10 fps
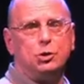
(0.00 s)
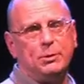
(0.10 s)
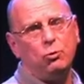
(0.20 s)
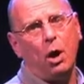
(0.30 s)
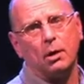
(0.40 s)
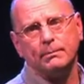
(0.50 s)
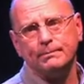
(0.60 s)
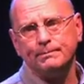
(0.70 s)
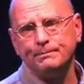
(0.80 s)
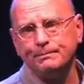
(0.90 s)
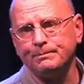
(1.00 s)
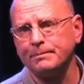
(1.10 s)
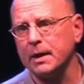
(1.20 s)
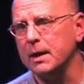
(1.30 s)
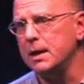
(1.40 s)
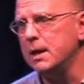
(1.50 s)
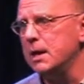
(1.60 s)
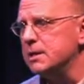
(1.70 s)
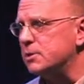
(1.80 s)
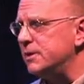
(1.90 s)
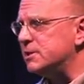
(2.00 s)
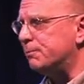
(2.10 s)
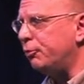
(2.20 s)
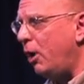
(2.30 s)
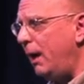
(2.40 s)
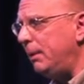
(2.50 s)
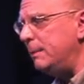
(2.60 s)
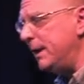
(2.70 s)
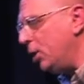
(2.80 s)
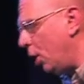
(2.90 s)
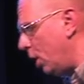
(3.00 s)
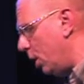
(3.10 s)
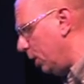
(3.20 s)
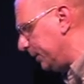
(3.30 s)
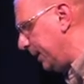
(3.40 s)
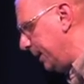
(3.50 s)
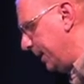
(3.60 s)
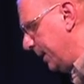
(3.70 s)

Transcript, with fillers: you could be wrong. So these should probably be called